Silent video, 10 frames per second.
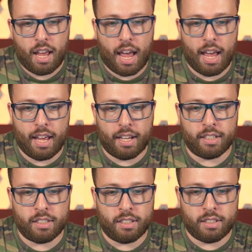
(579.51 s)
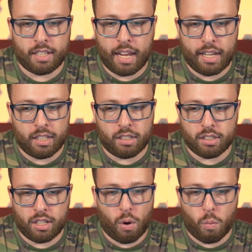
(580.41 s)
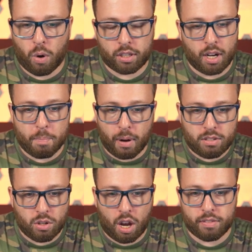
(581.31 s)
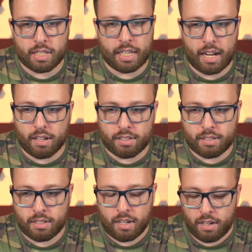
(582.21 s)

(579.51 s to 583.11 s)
and they, you know, worked their butts off to get us